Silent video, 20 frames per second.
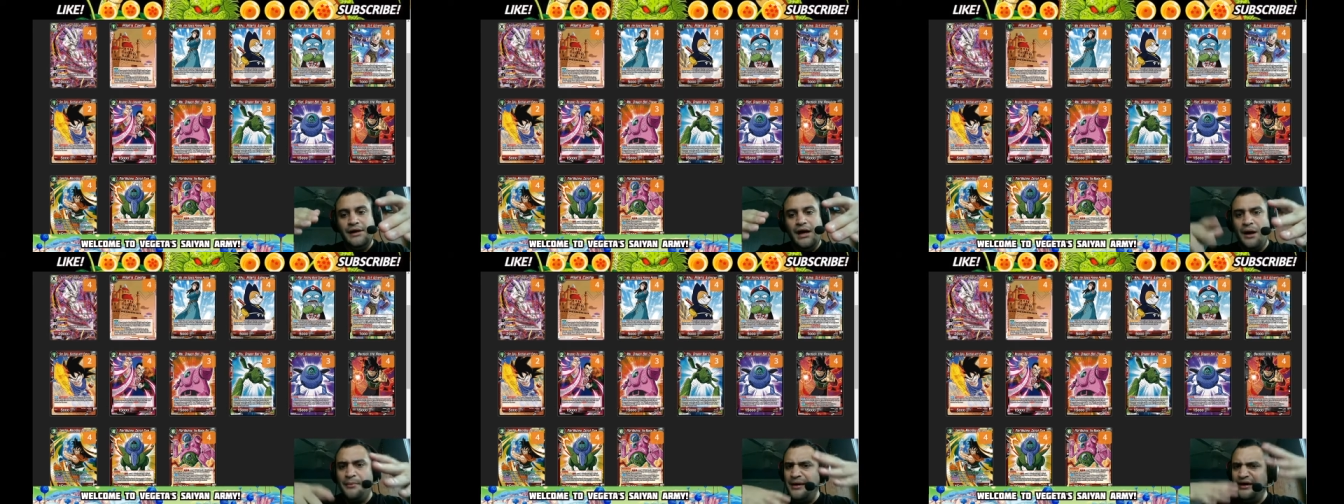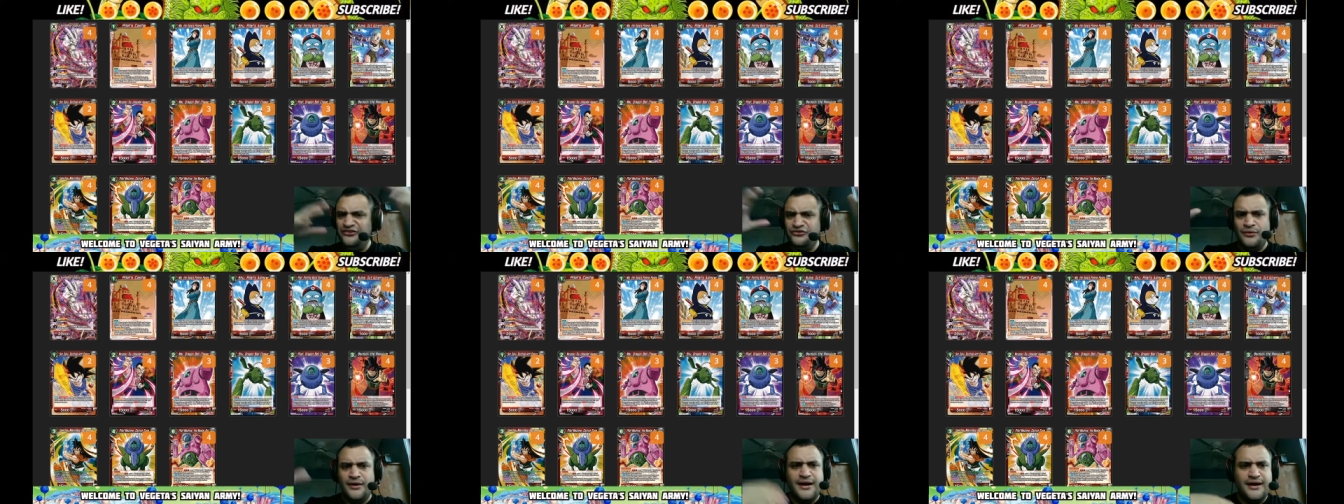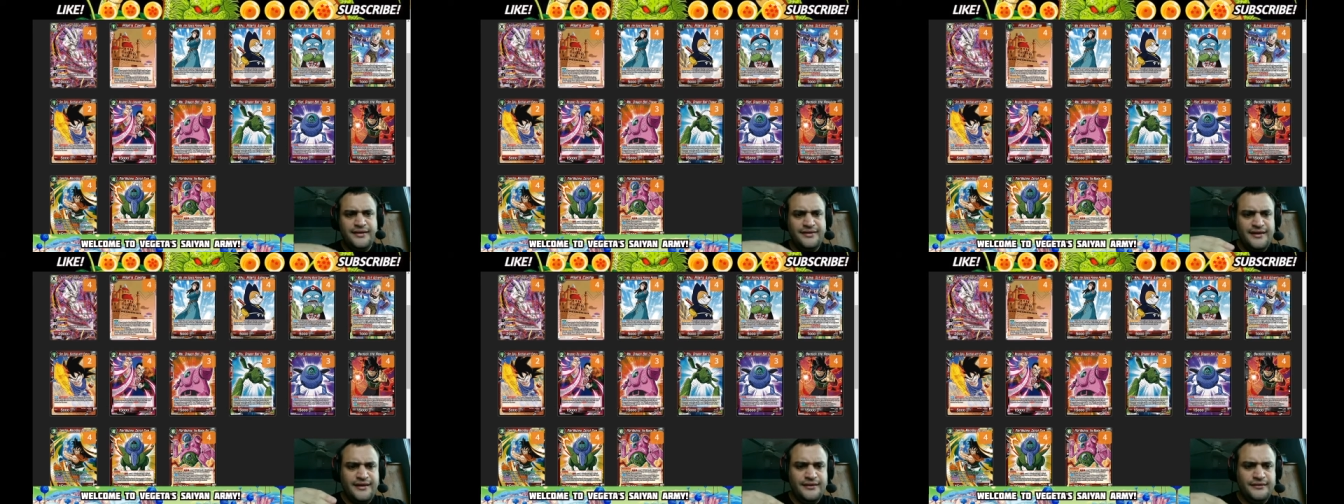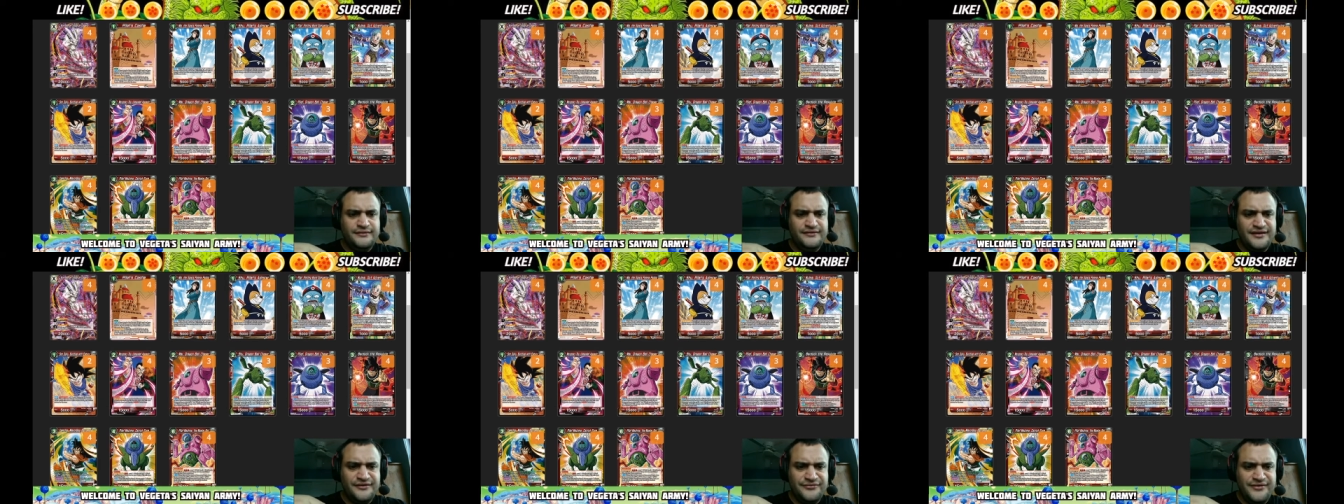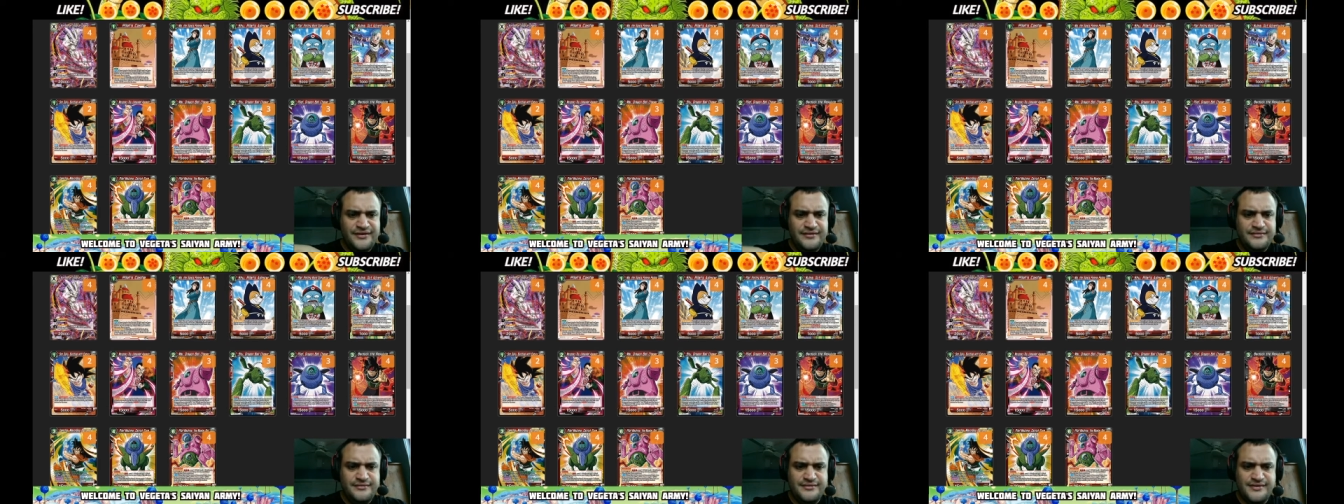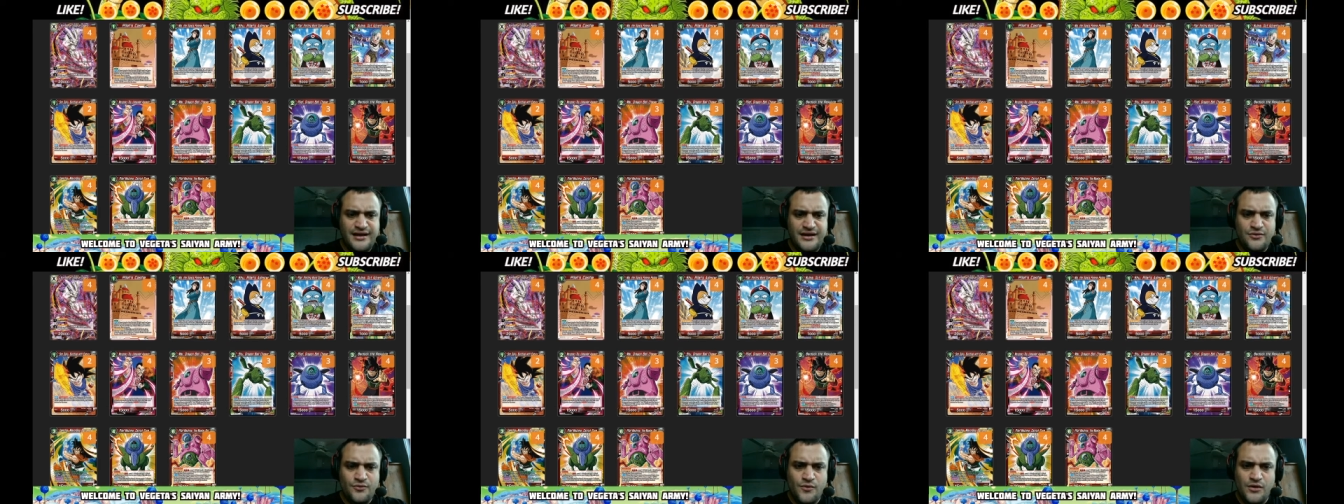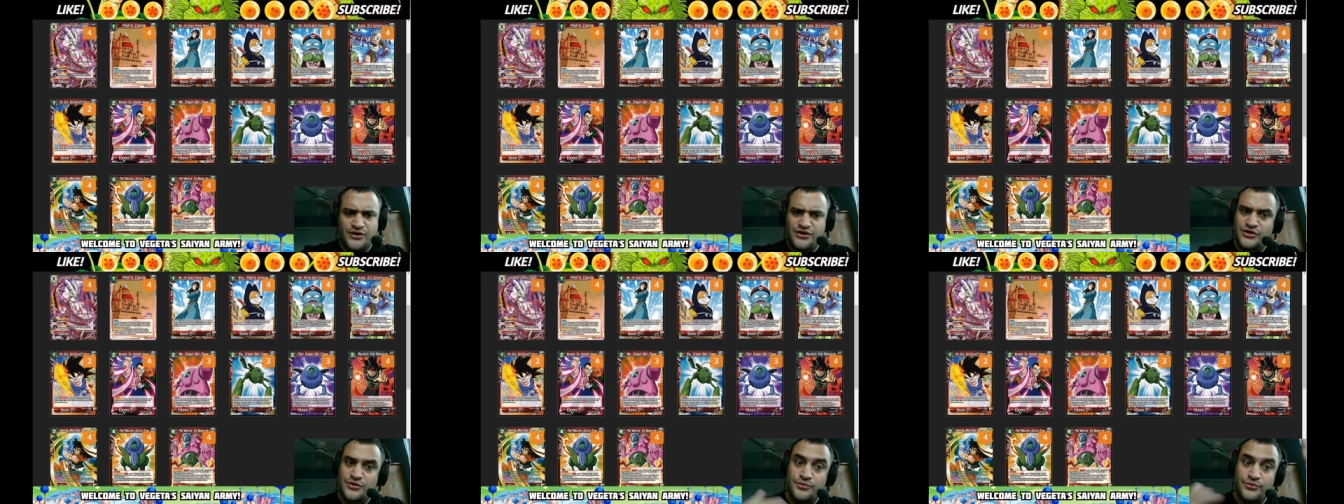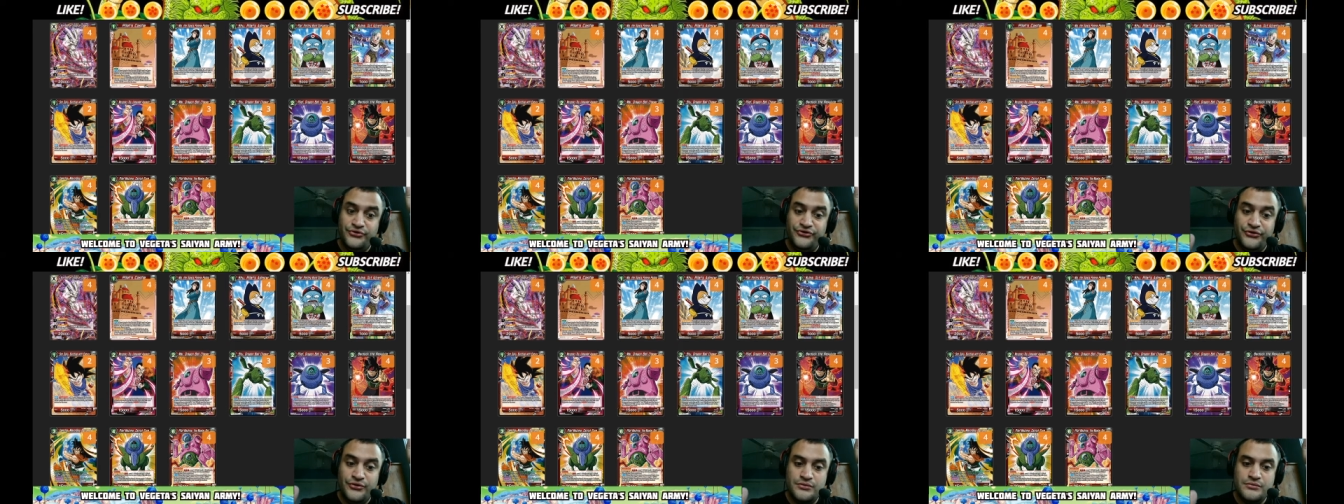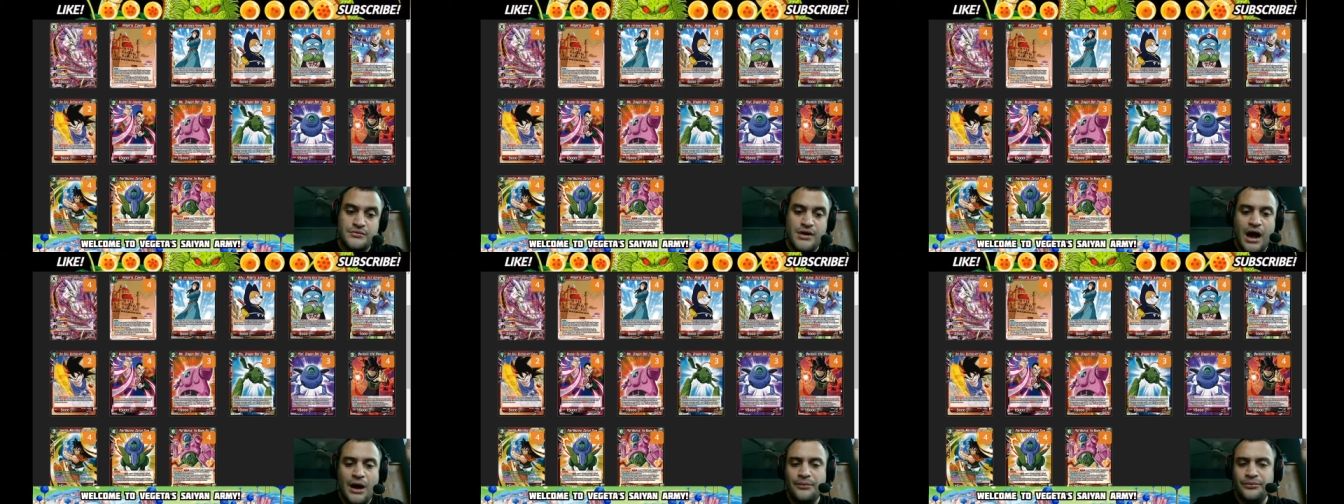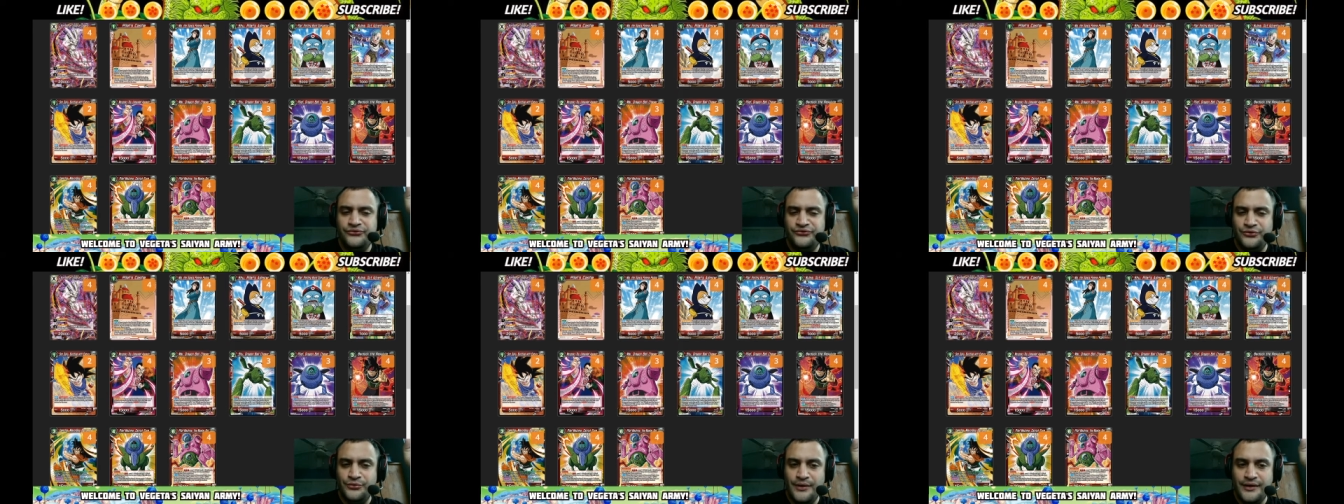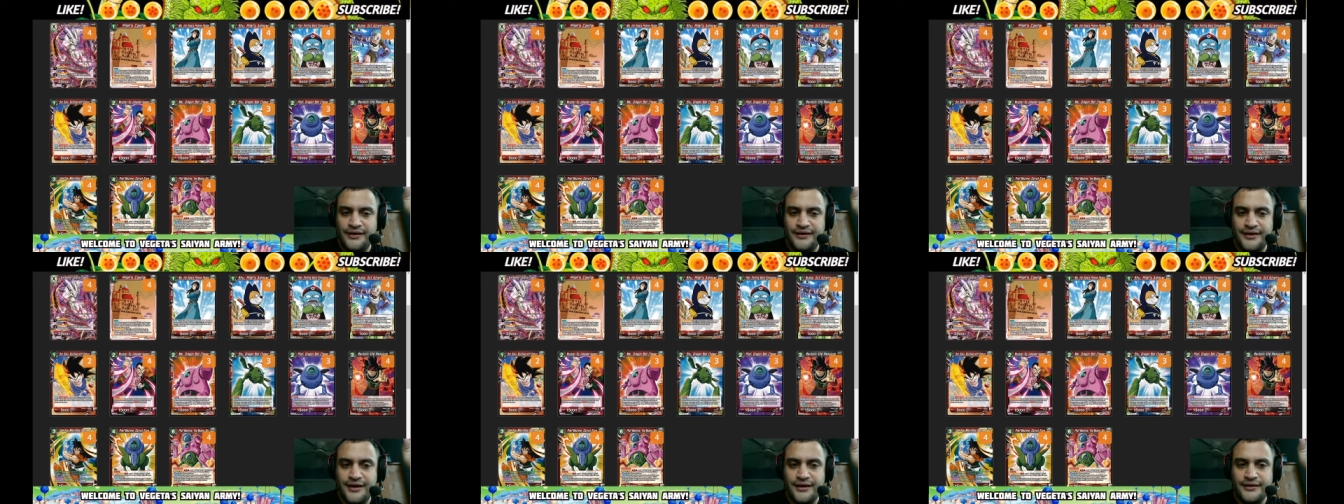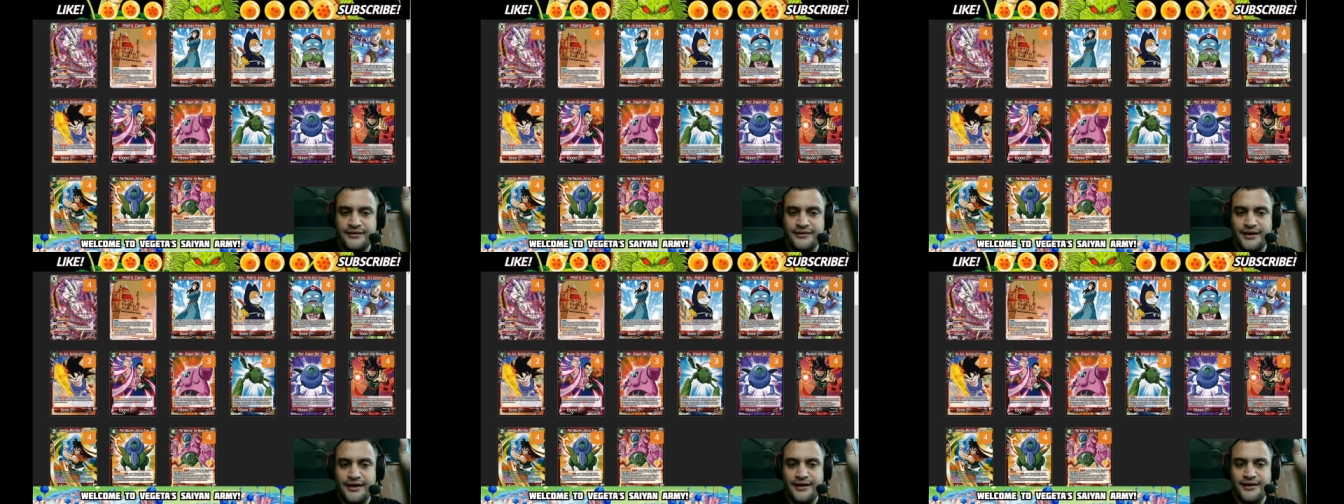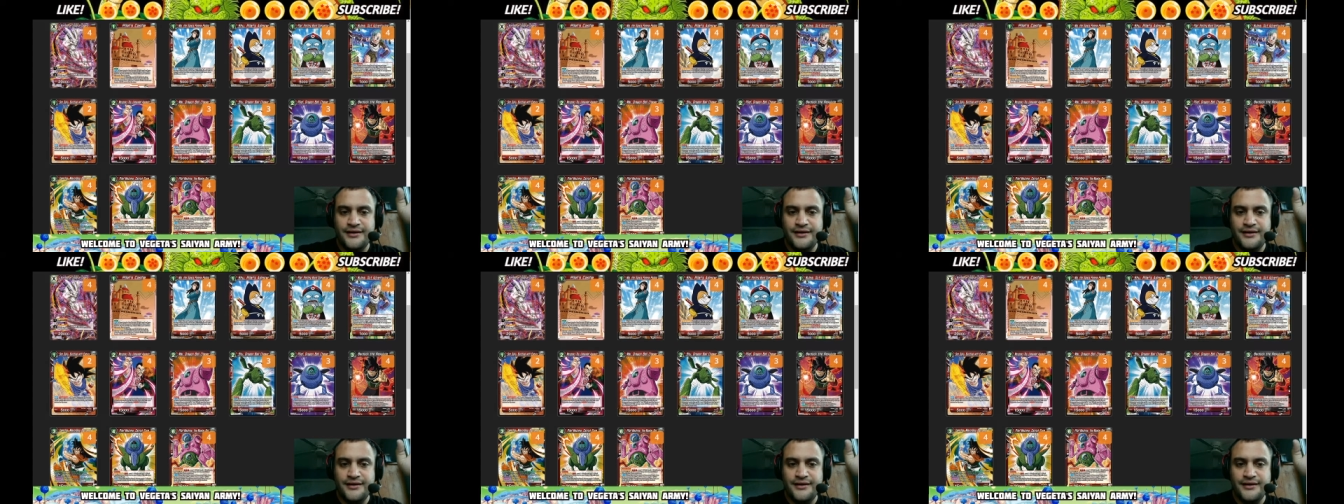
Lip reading: Am I doing anything different than what you would do? How would you run the deck?